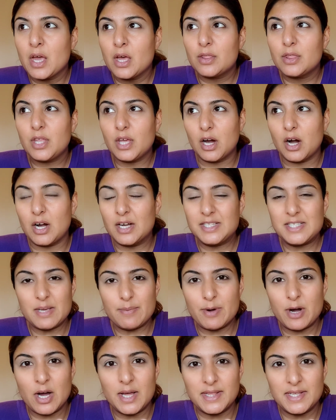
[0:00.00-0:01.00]
the idea
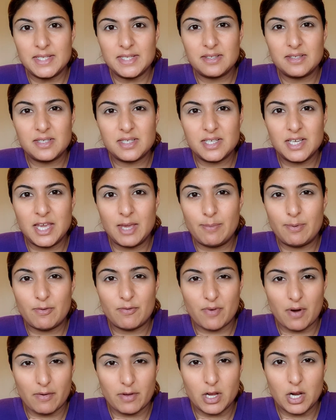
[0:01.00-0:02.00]
behind this is to keep it
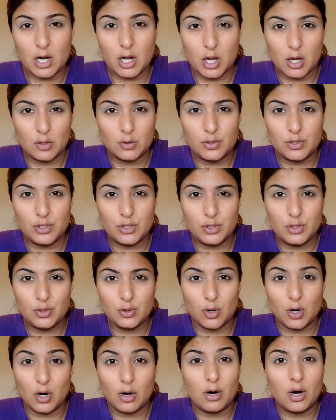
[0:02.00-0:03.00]
very close to
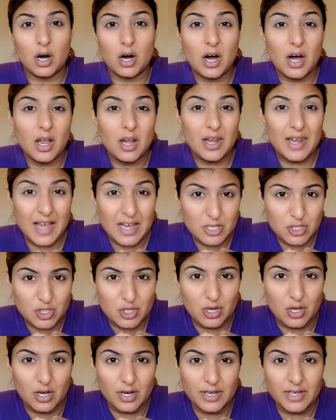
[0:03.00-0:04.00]
your lash
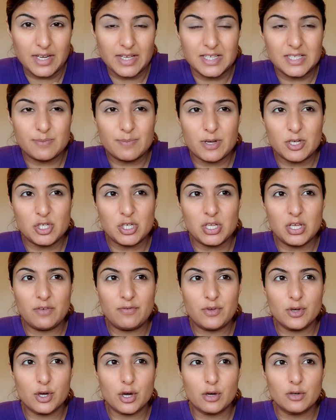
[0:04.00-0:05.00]
line, especially if
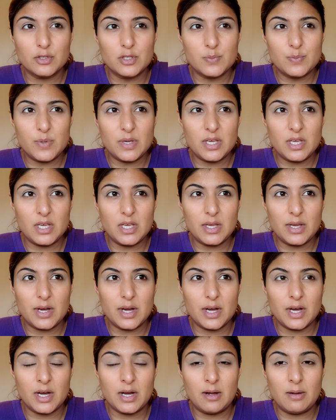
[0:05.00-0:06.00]
you're going to be
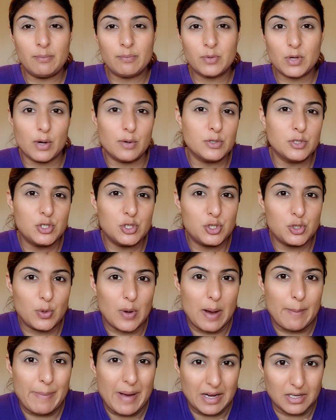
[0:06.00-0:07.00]
going to do
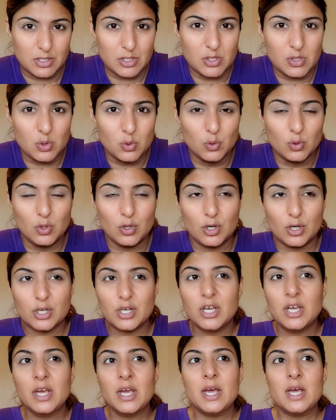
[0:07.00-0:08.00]
a back to school look.
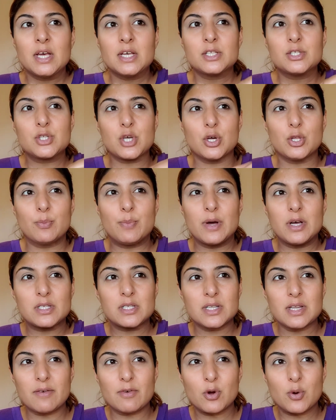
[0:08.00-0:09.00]
So the
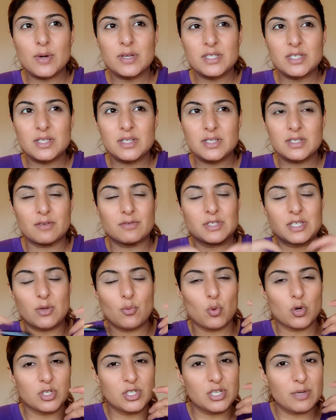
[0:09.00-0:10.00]
person that requested this obviously
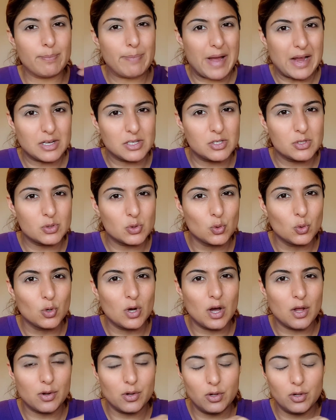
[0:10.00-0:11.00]
wanted a back to school
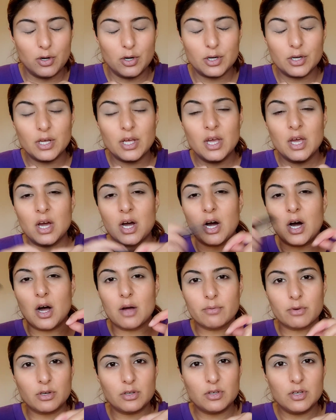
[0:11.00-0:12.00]
kind of look.
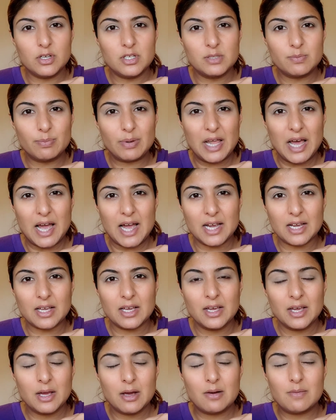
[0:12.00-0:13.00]
I'm going to use black
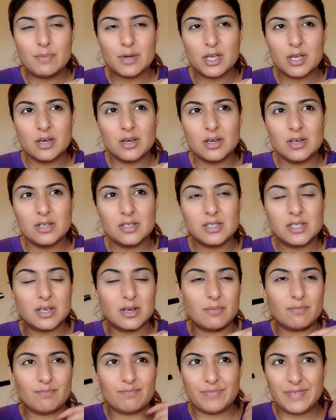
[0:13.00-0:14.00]
because
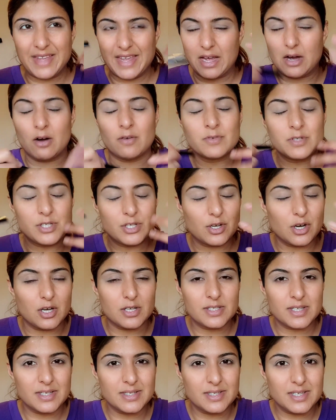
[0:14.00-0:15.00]
obviously you
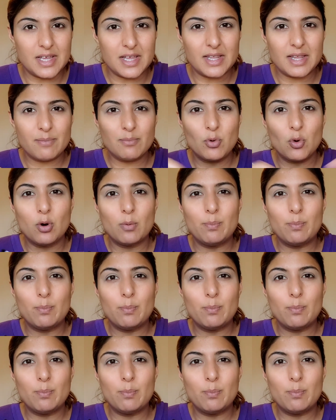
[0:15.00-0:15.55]
guys can see it in more